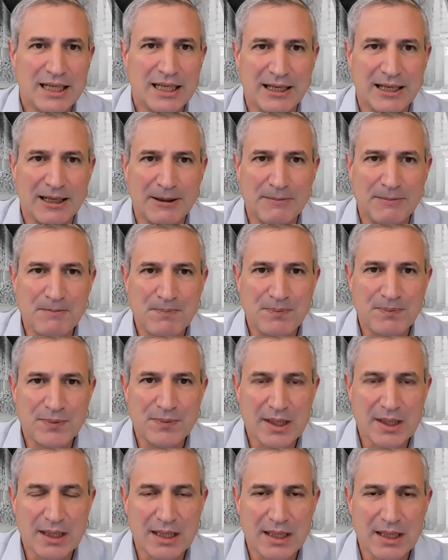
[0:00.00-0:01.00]
And
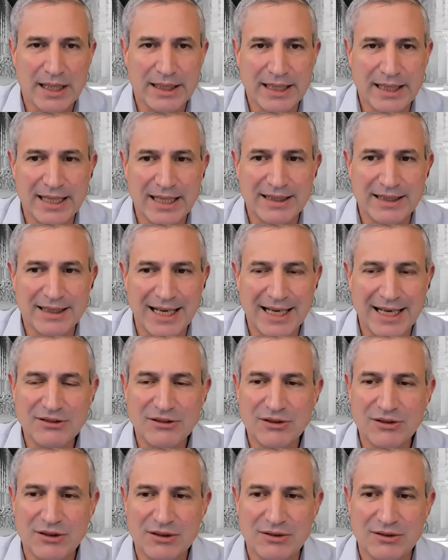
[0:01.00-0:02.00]

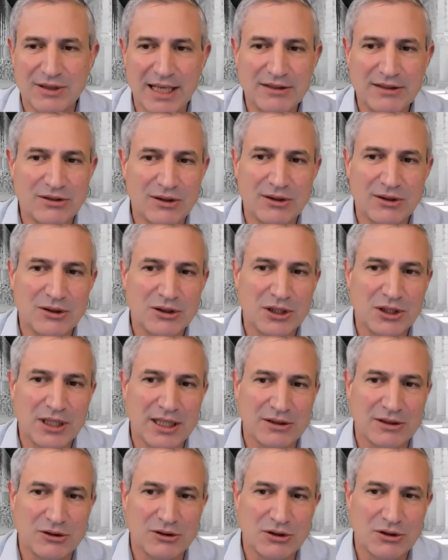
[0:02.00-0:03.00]
that's going to
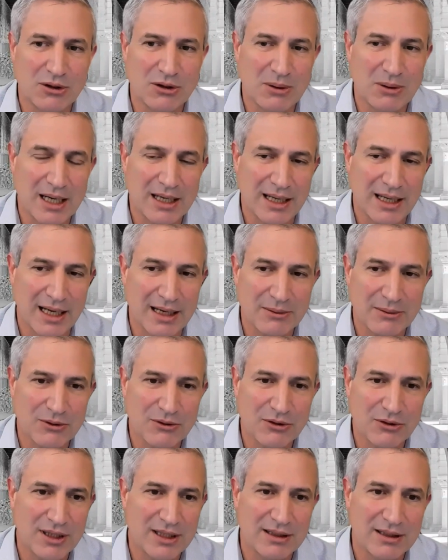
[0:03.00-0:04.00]
change. So I
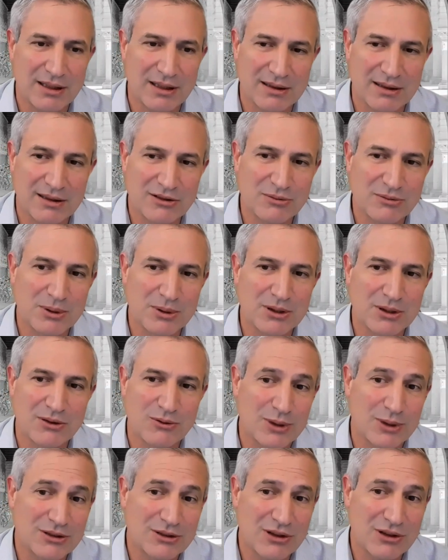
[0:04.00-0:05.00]
would say, in the spirit
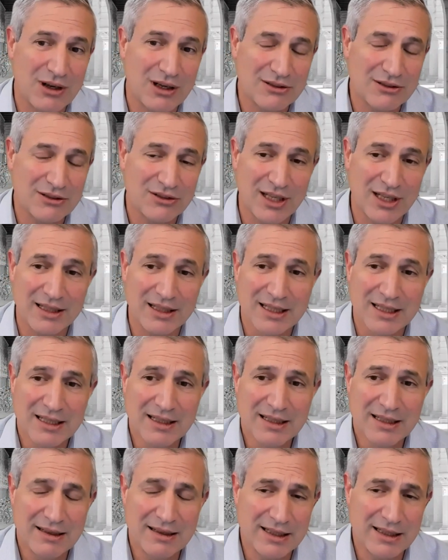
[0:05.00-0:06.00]
of what Scott said,
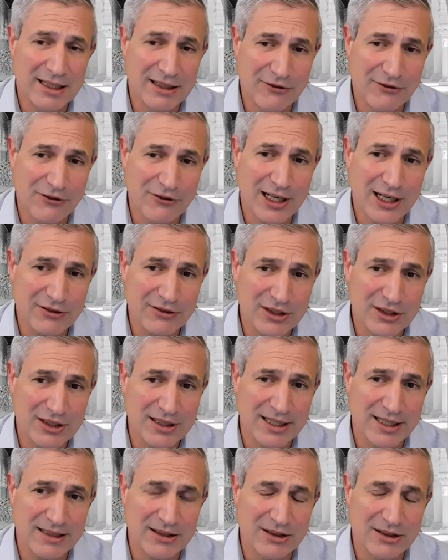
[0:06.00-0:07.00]
thinking 5
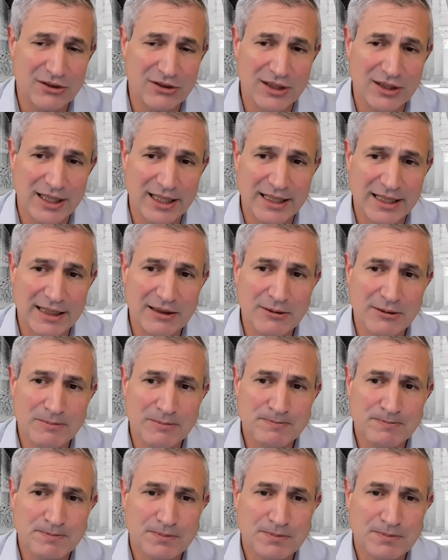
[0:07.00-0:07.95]
and 10 years ahead